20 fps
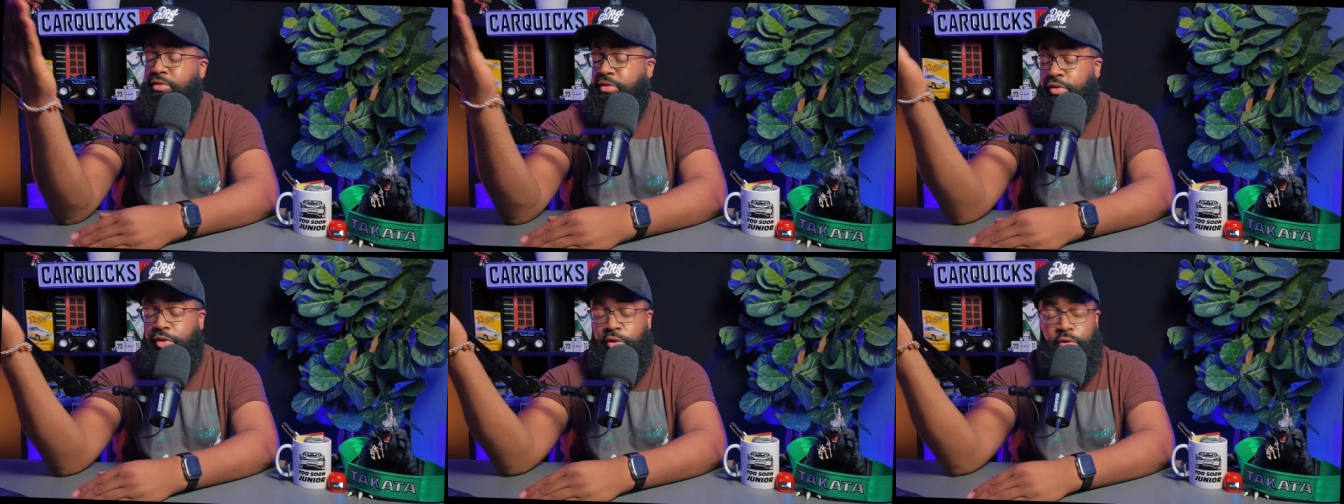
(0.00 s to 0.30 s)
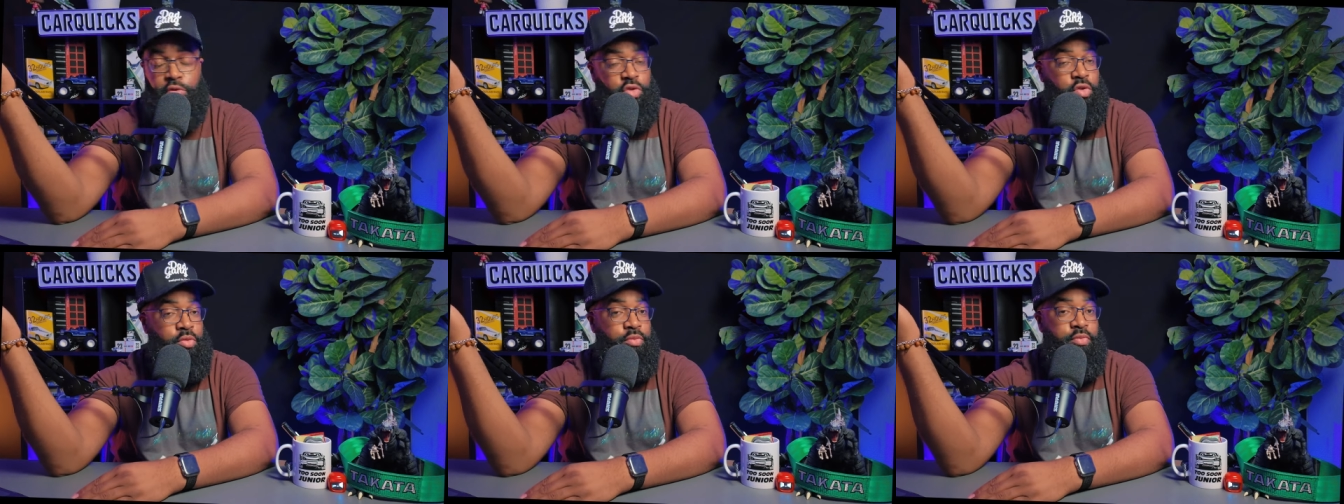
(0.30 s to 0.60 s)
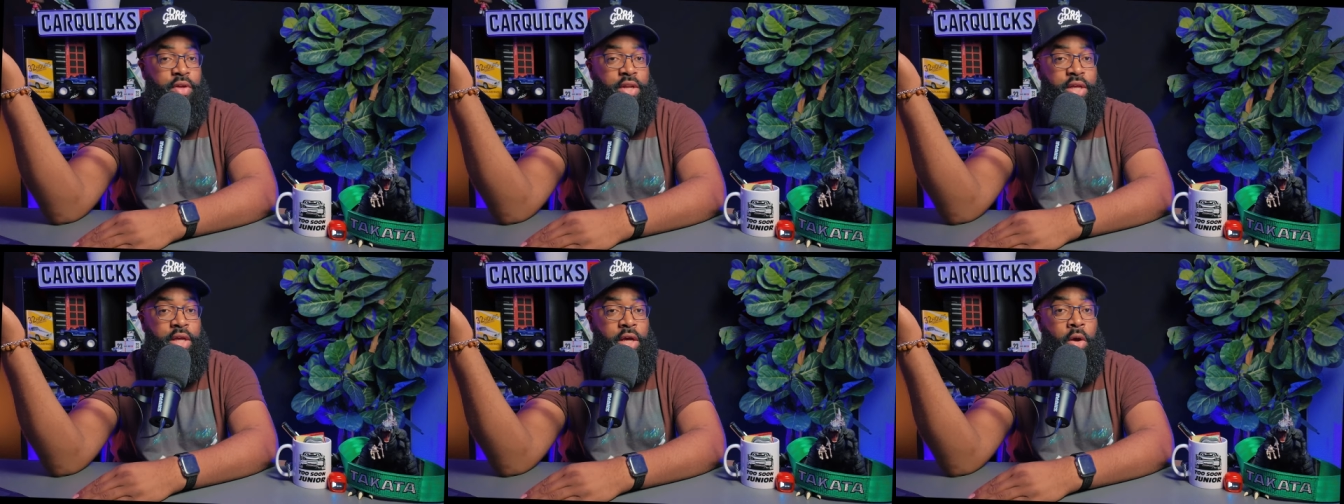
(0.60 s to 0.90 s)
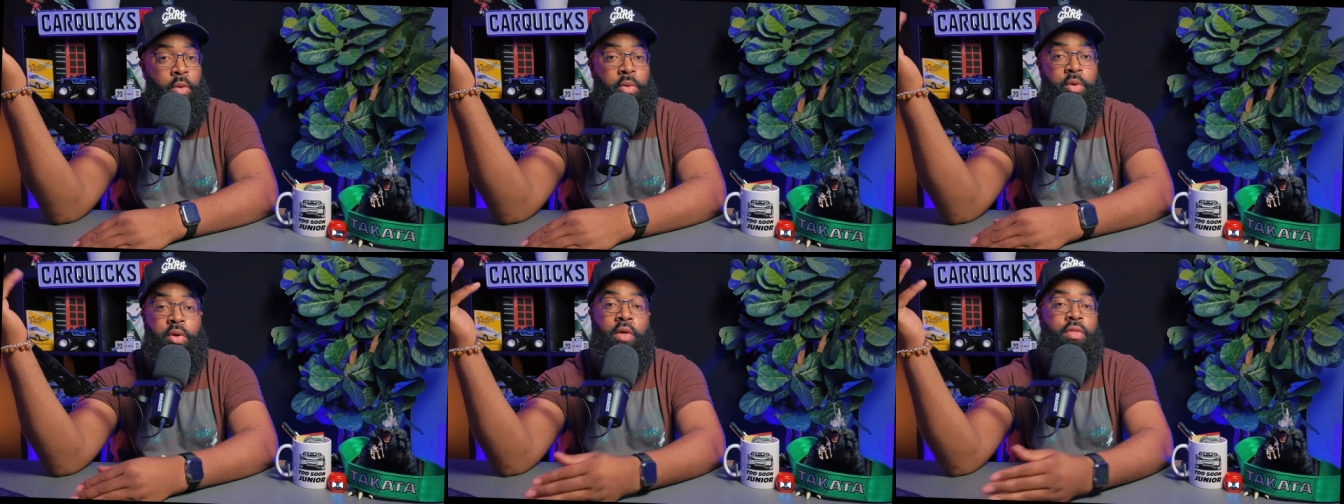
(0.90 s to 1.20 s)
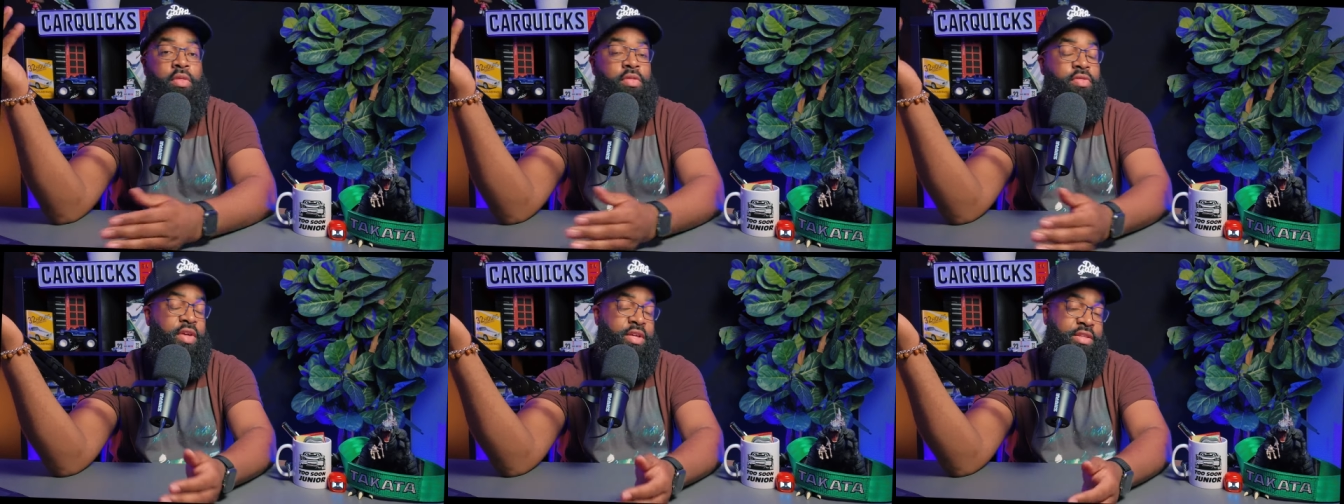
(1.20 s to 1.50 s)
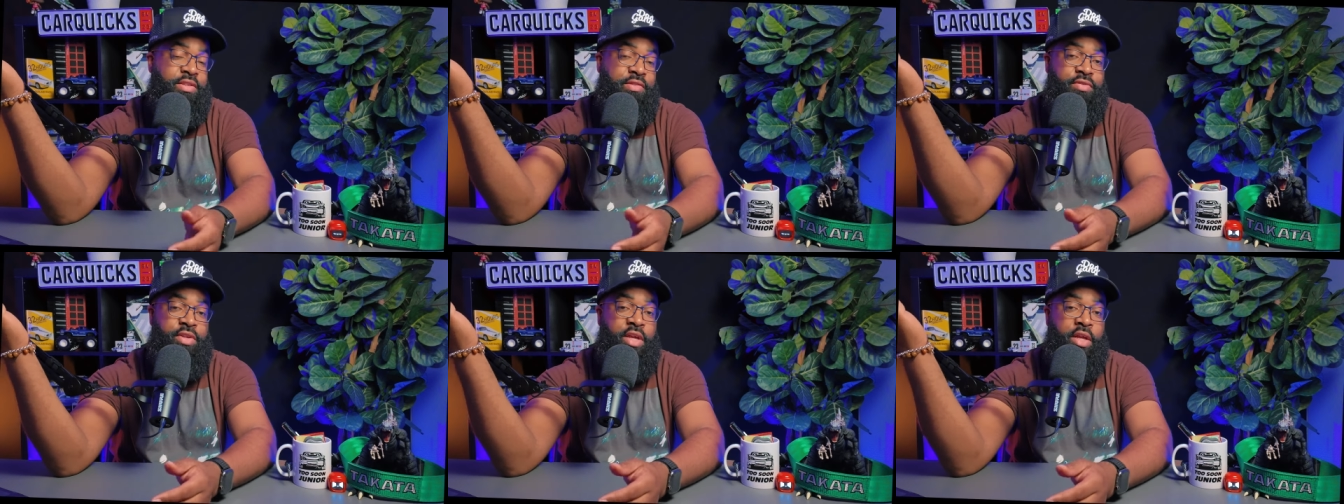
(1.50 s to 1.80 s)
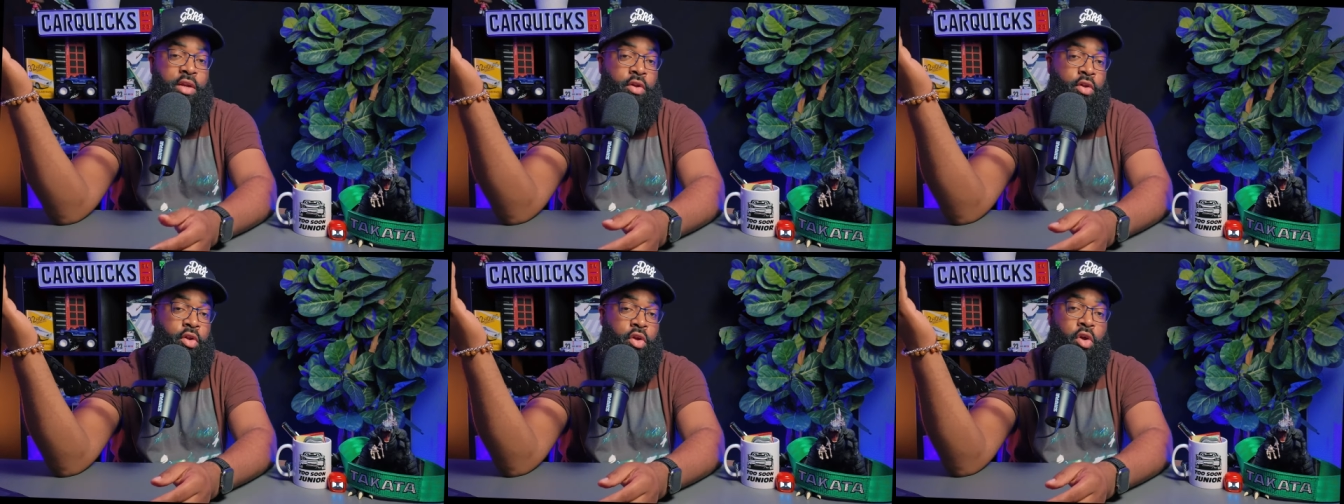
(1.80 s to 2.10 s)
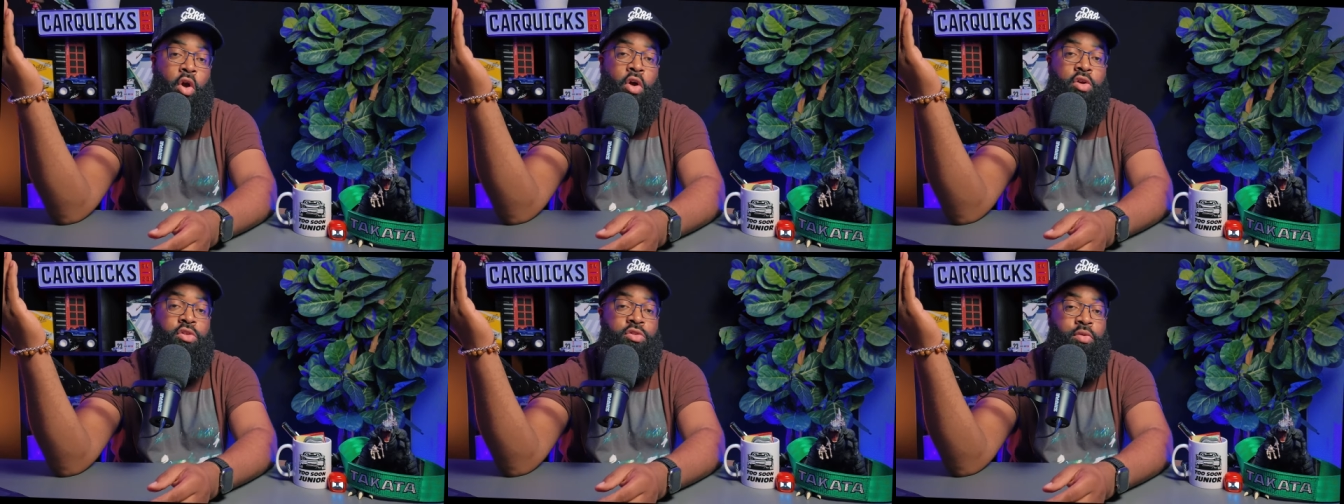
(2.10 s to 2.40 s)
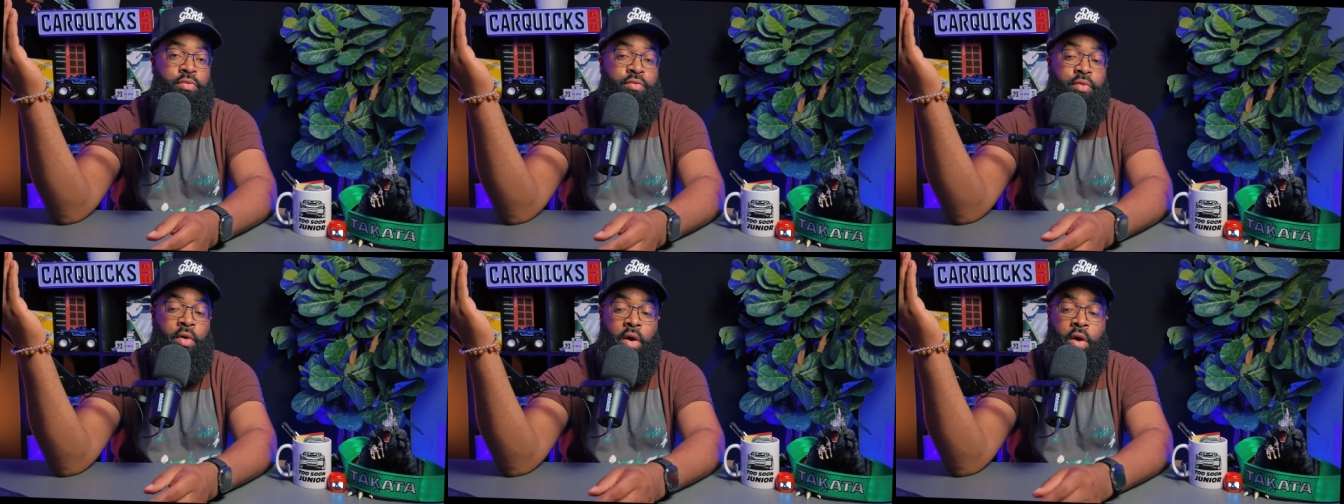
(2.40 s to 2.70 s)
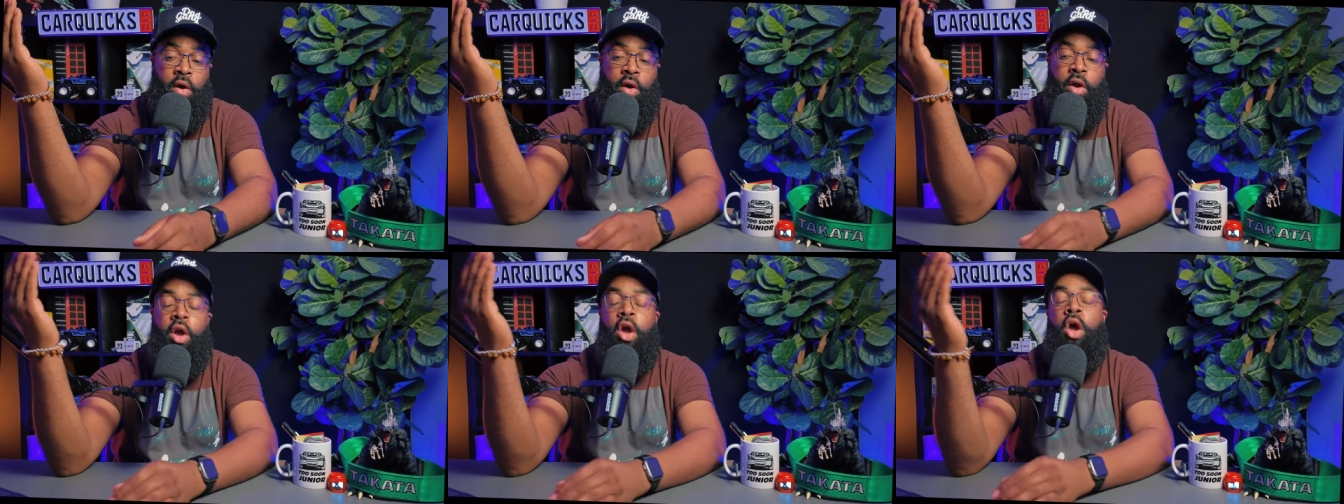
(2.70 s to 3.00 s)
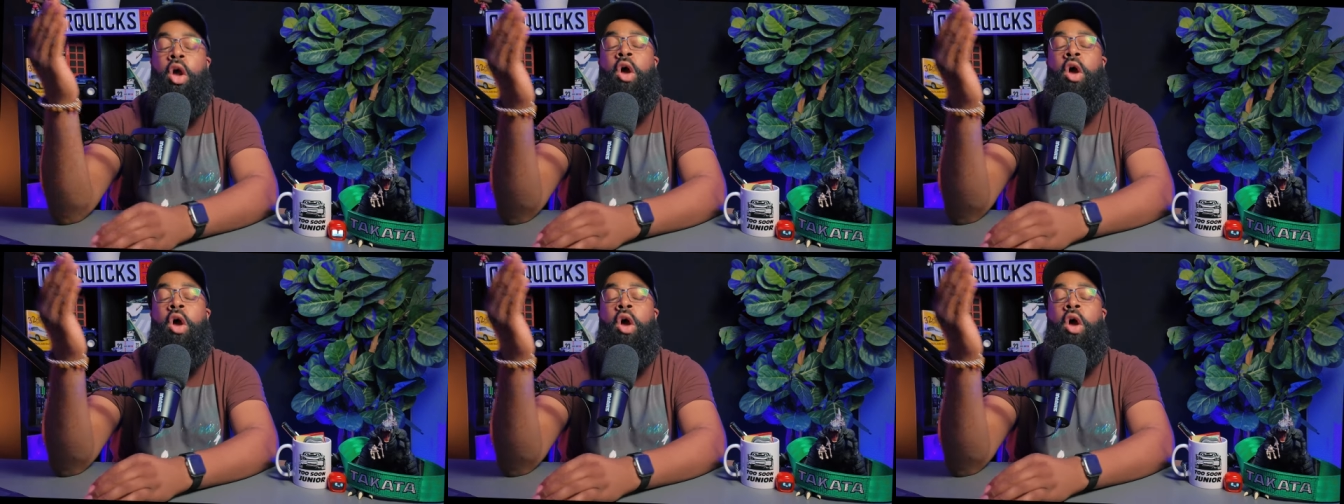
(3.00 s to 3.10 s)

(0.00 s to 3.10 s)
this YouTube video, and all the things I've done on the car so far?